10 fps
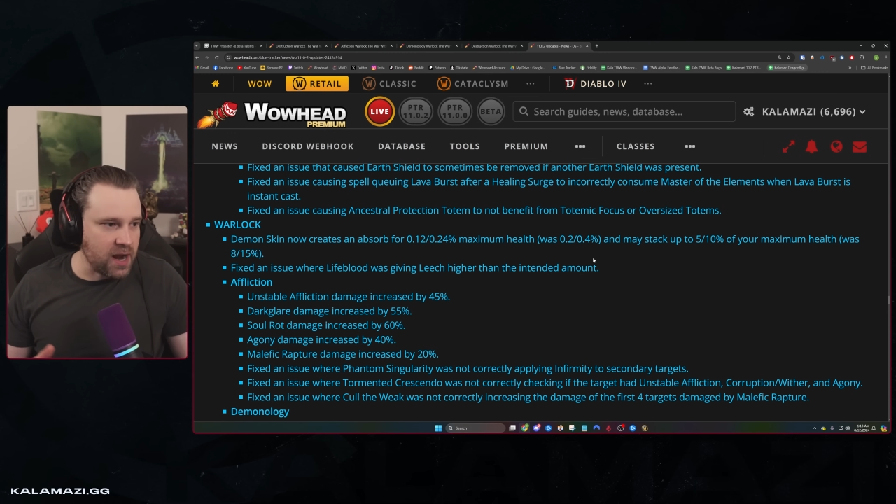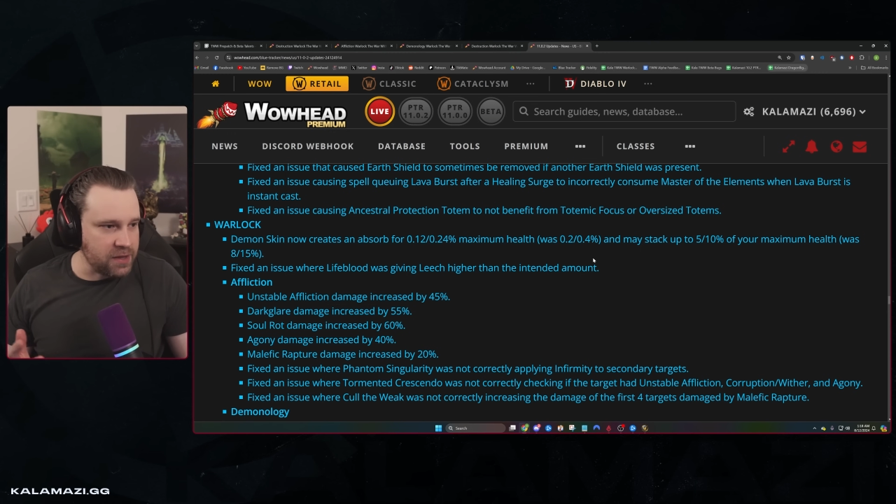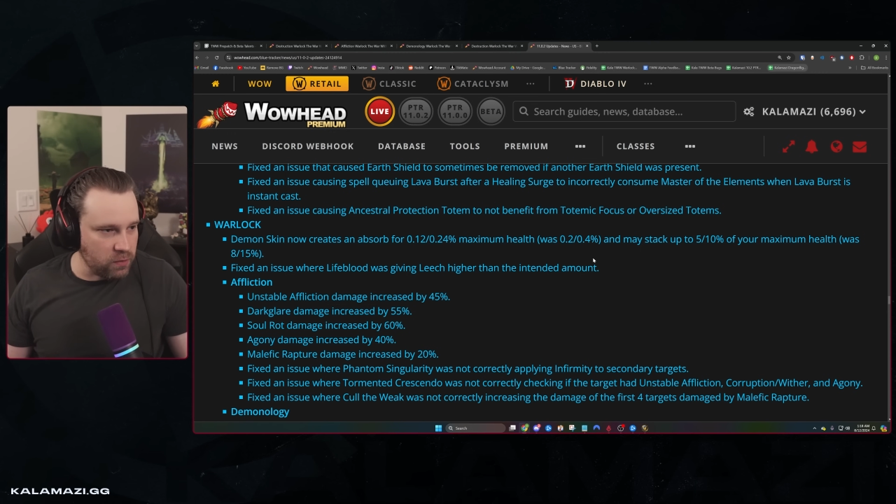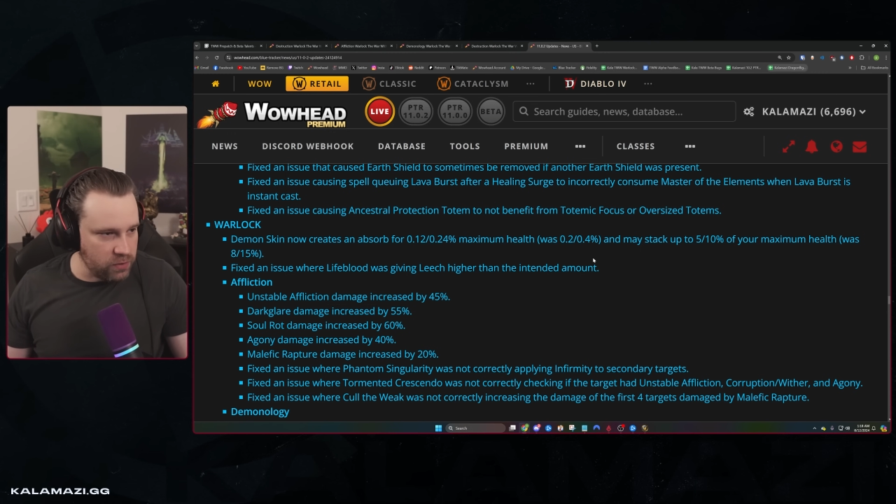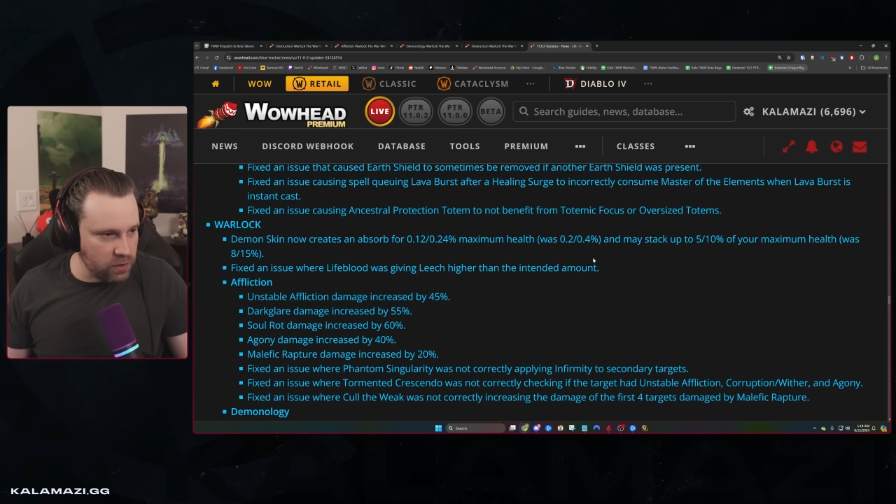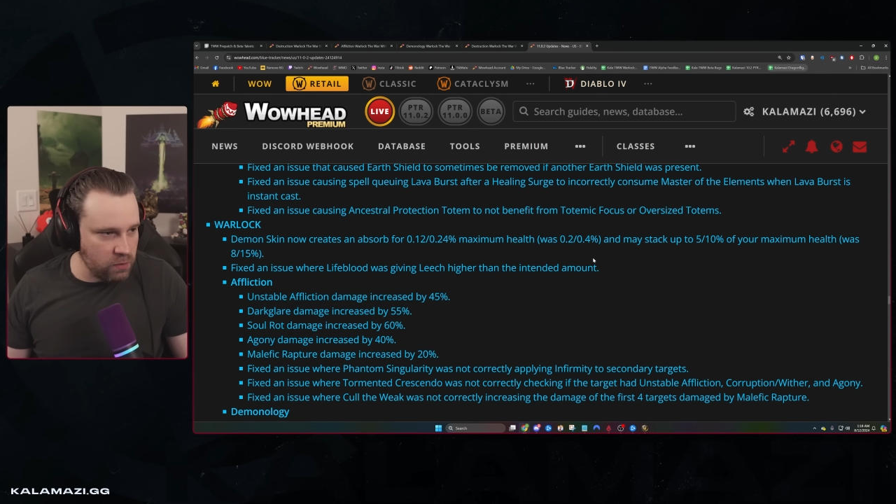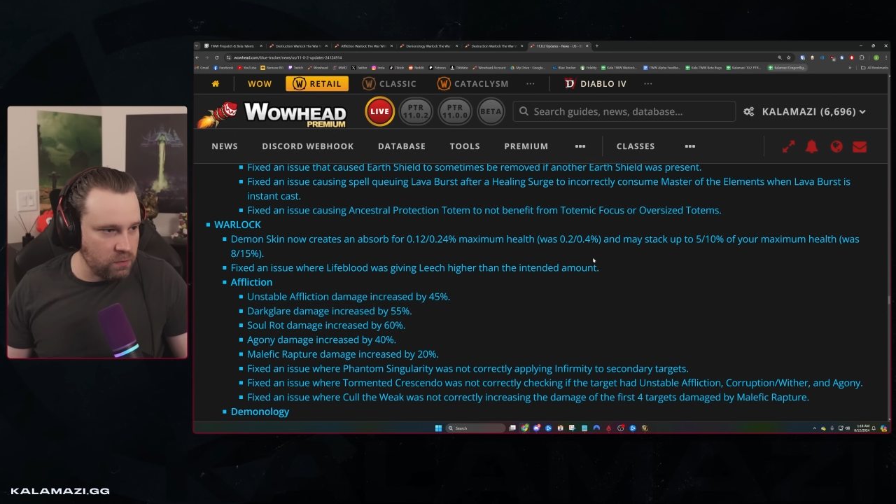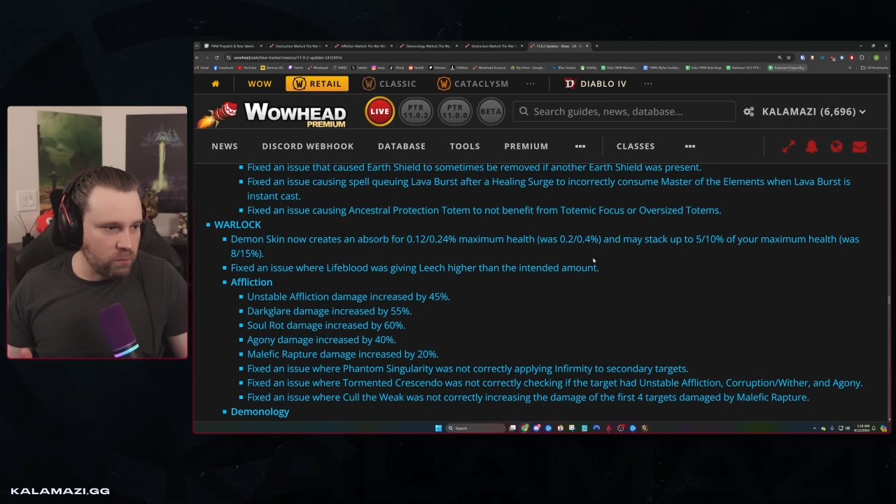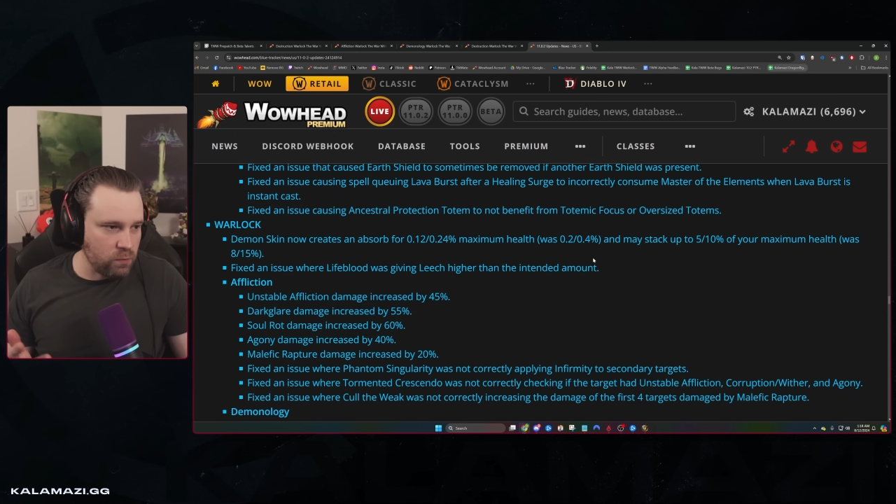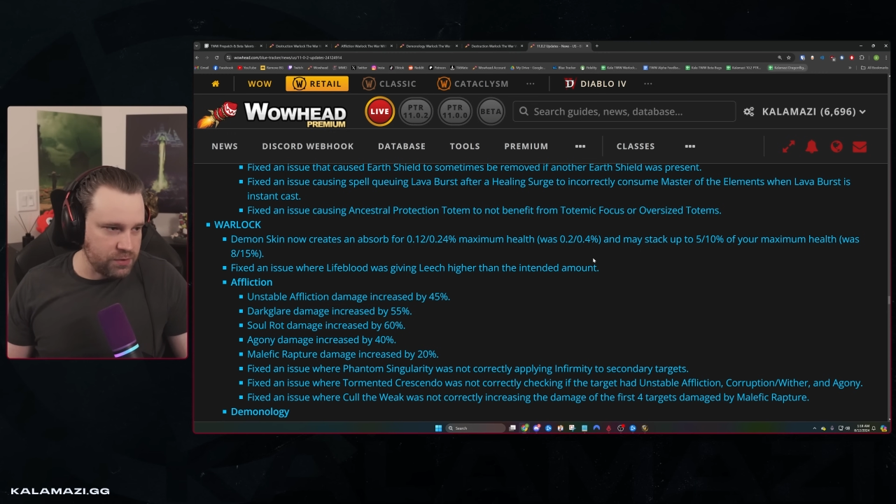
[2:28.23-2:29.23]
I don't know.
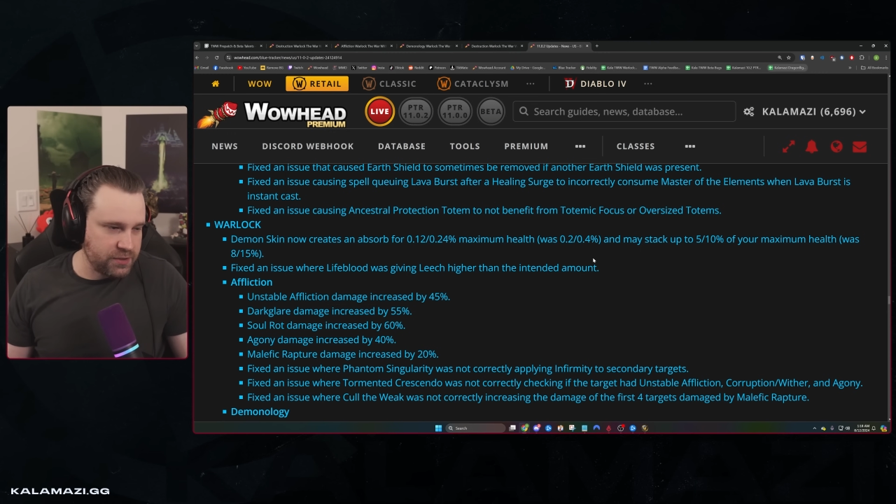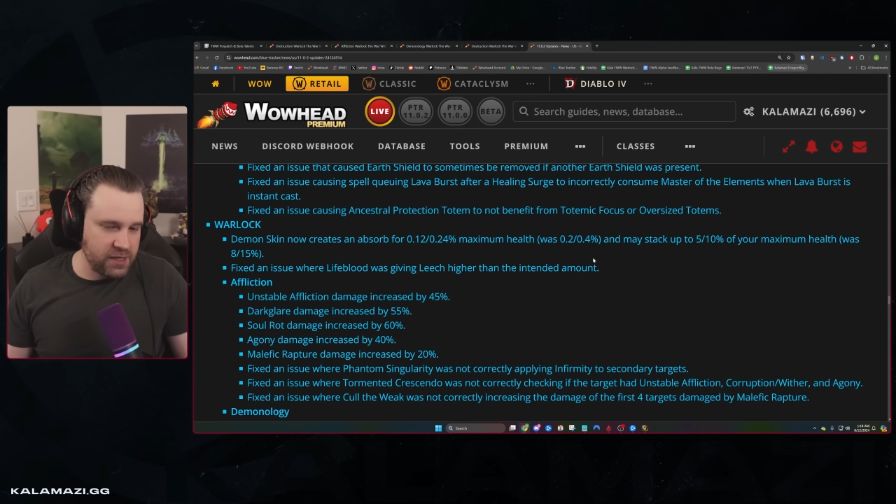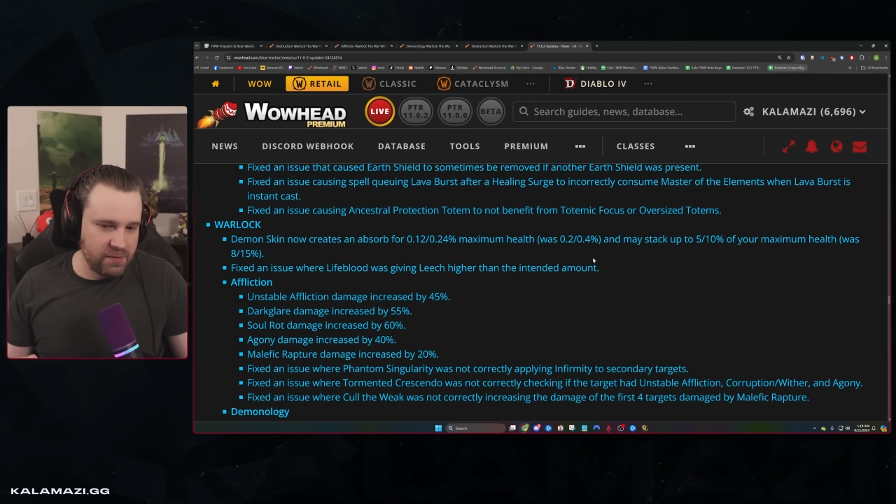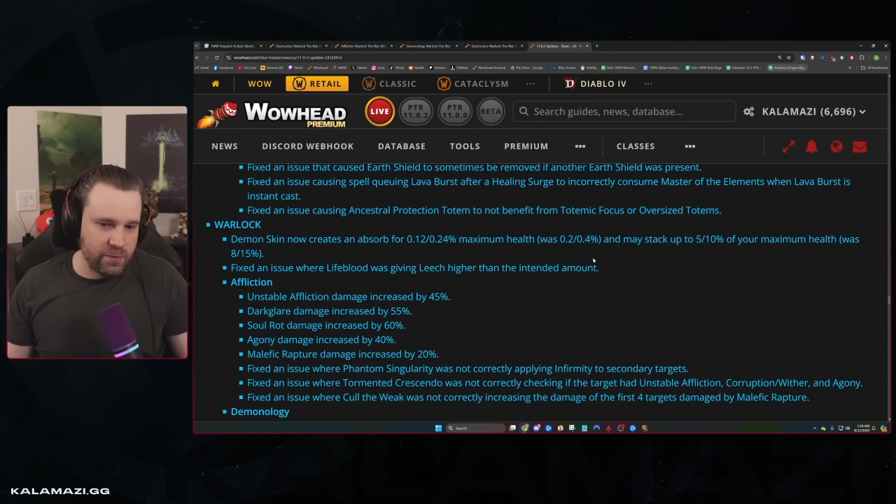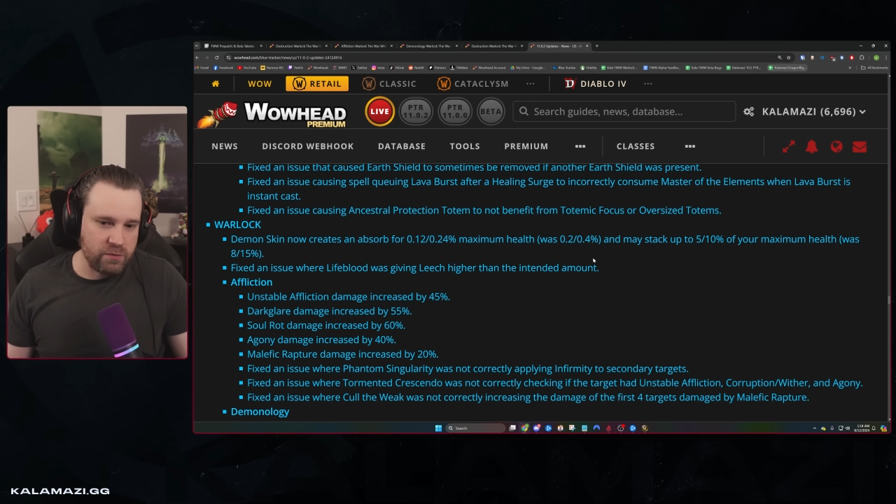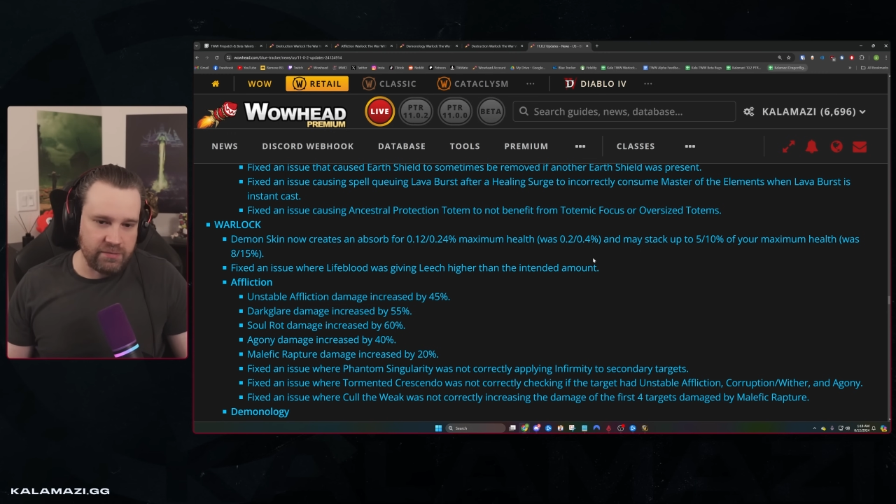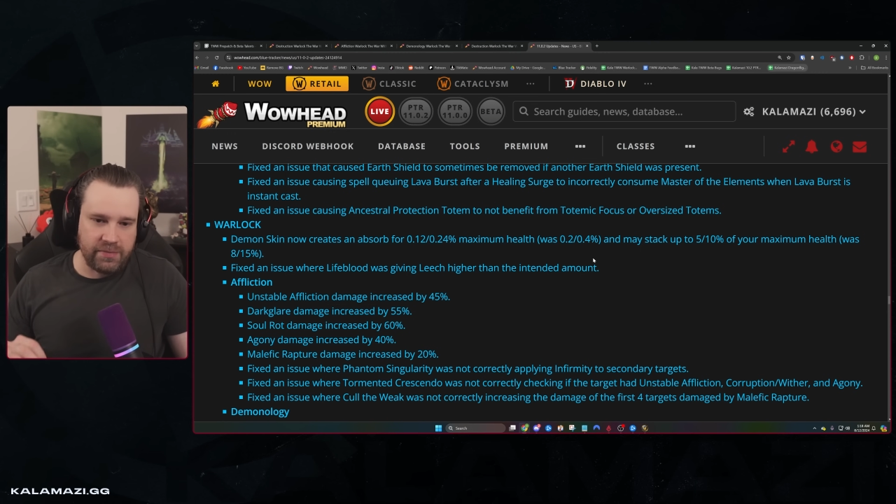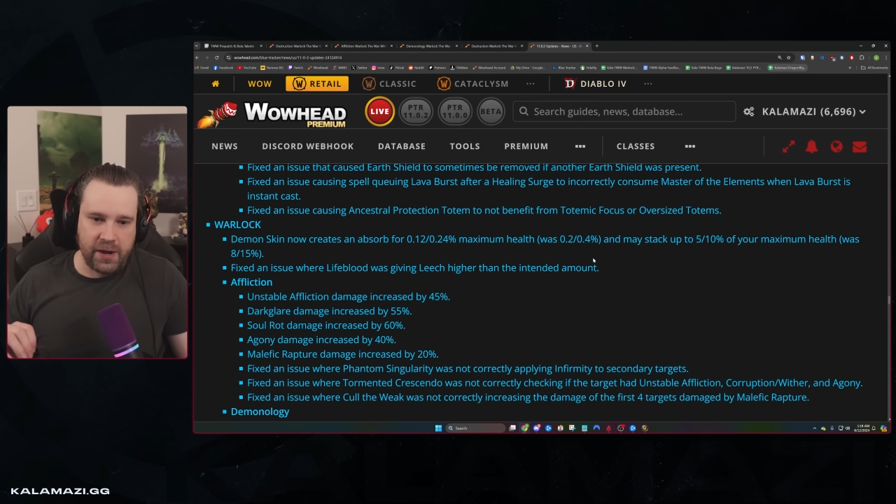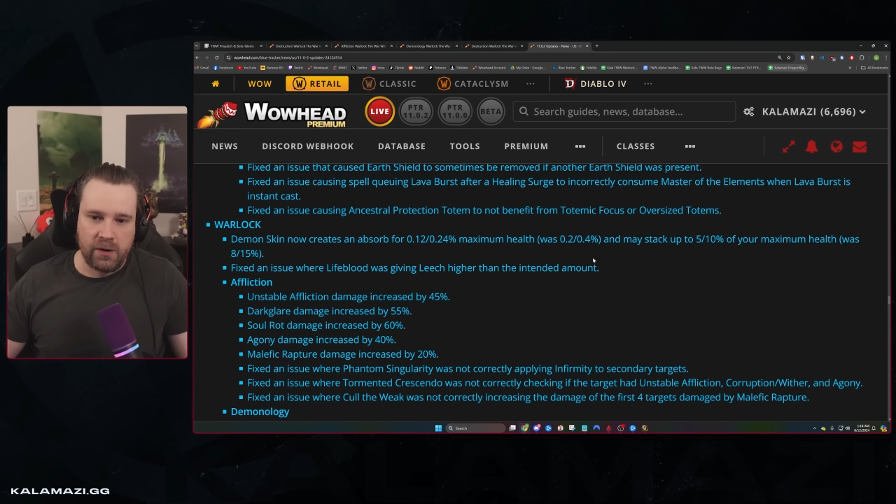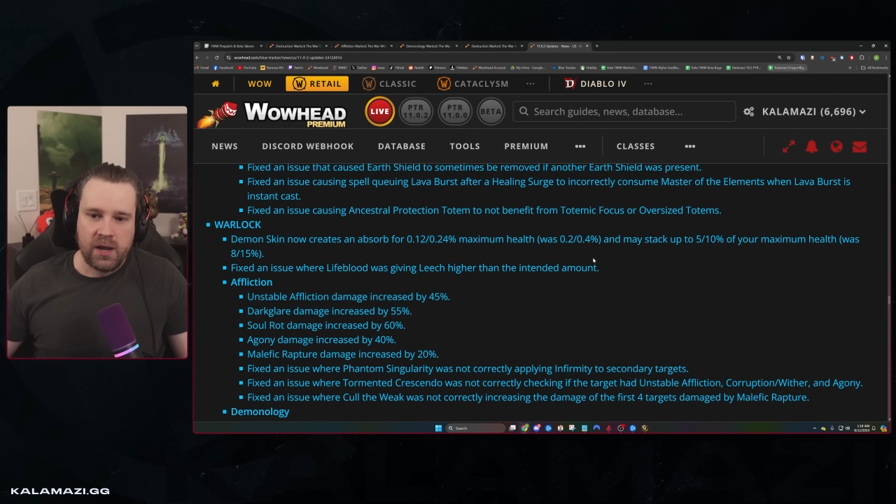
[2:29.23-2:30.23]
We'll see. We'll go from
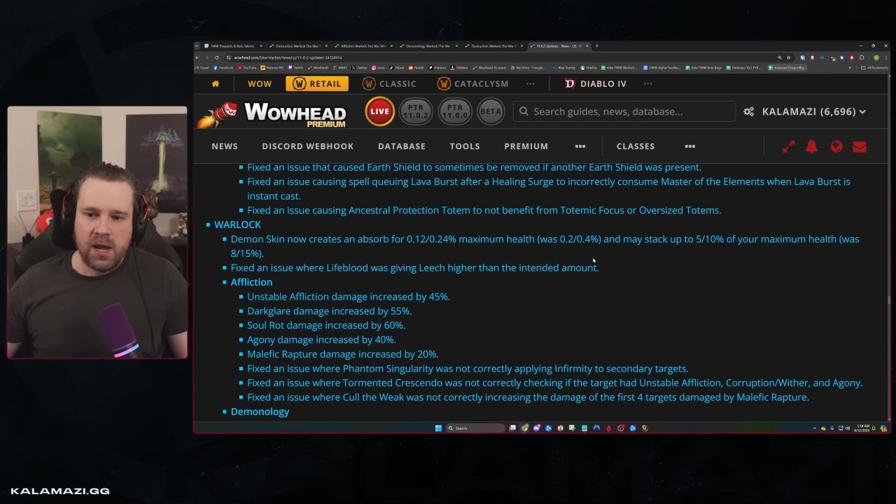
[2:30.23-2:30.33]
there.